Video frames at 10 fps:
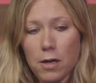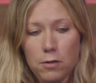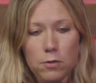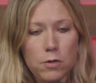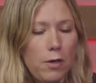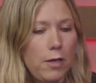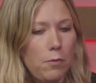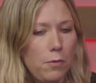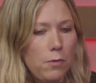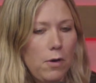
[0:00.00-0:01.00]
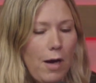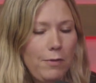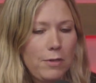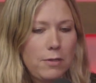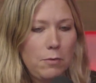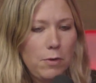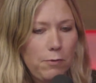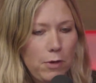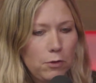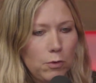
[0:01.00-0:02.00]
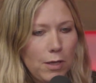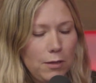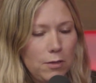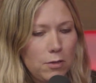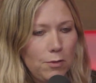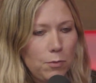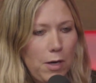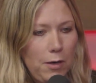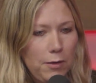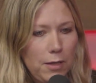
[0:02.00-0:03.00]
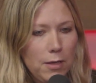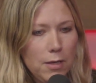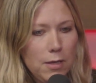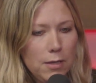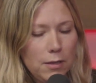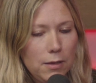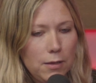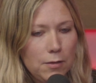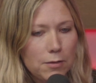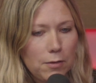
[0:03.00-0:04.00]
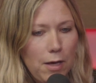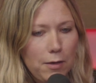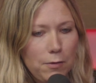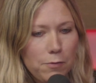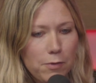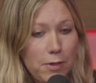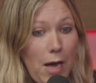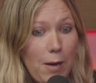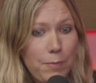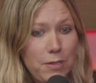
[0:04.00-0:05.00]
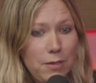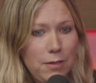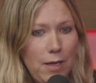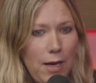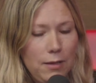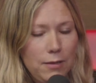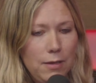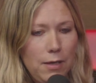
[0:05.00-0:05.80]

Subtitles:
And you saw that obviously with facial recognition as well, that there's a lot of gaps in that,